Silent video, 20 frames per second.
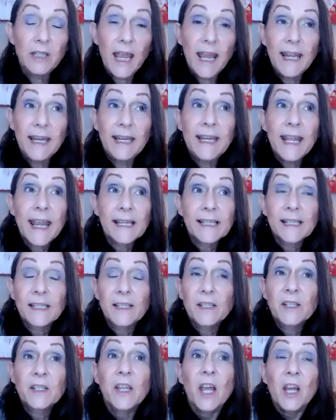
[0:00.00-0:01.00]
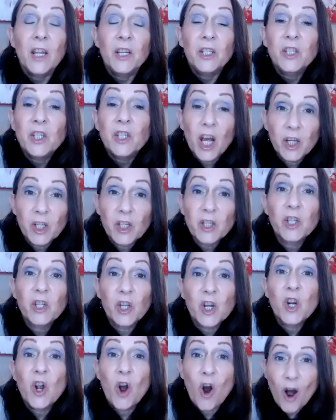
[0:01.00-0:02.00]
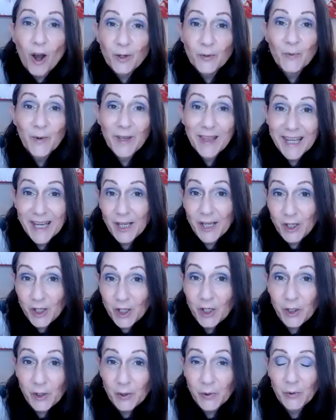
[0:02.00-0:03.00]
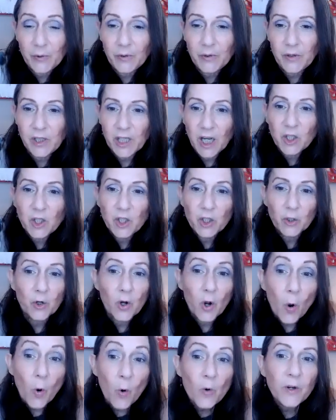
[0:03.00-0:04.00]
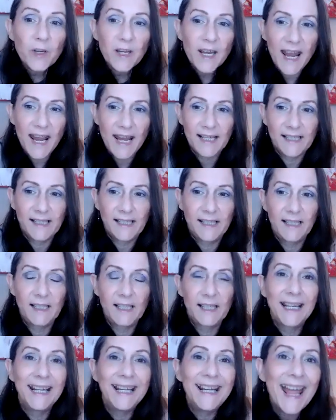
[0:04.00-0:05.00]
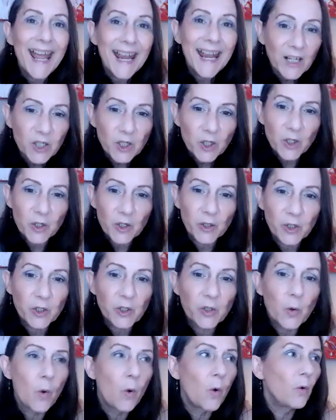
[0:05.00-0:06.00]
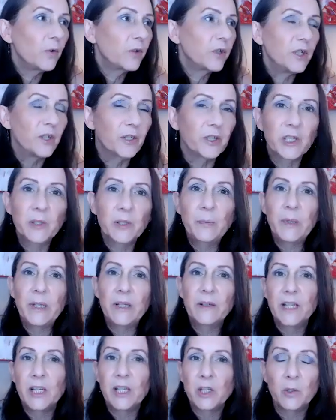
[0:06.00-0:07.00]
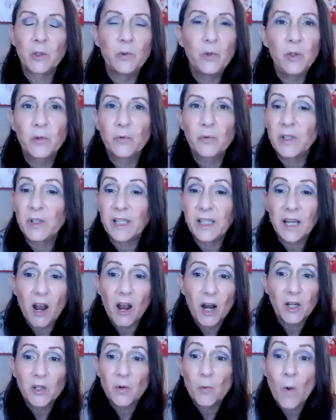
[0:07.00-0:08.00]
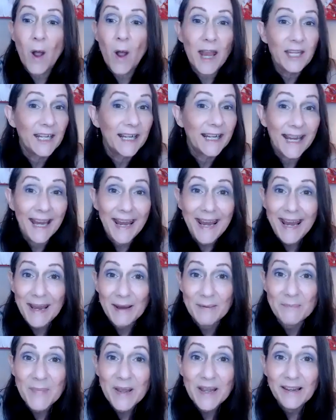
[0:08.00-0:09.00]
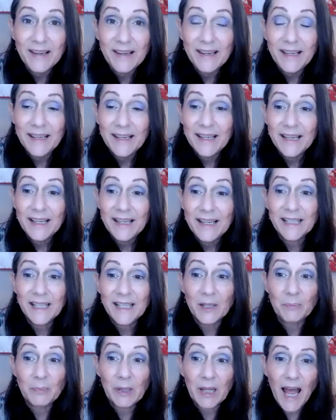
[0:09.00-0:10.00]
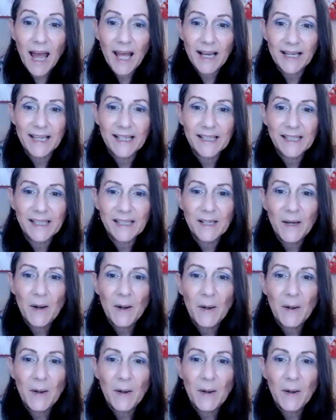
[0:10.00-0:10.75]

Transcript: in essence, touch the God within you, touch your own essence, connect to your soul, to your spirit, to who you really are, to why you came to the planet,